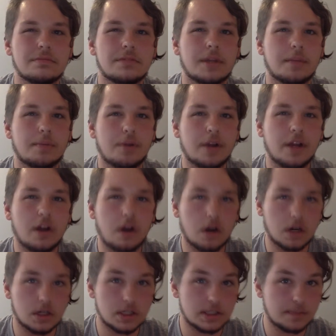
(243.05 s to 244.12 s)
They're pretty
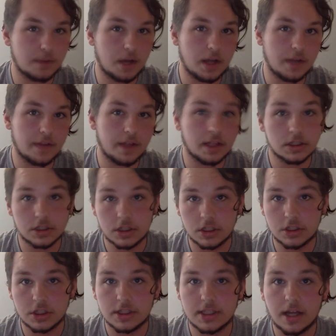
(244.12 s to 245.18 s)
hard to spot in the English
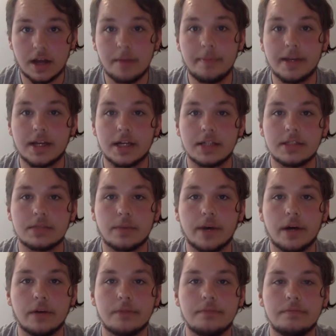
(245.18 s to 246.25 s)
countryside because,
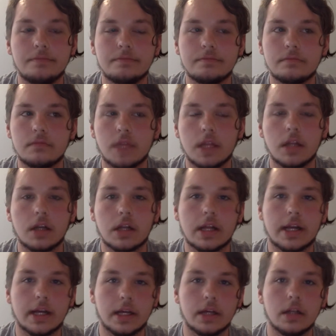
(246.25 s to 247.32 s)
well, they look
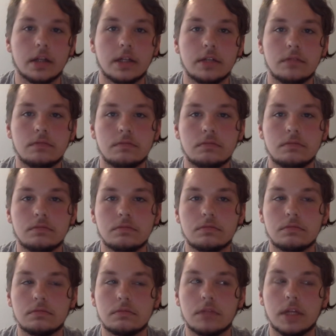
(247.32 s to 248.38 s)
like a hill, and
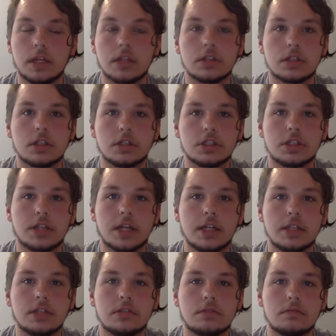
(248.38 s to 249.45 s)
the English countryside
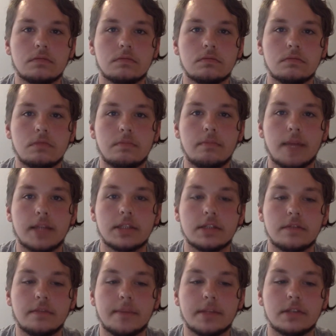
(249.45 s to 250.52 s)
is massive
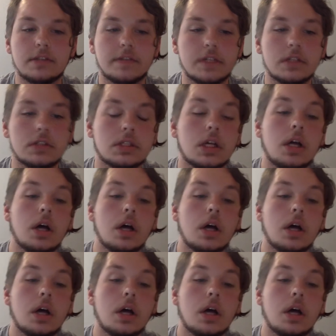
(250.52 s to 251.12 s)
amounts of hills.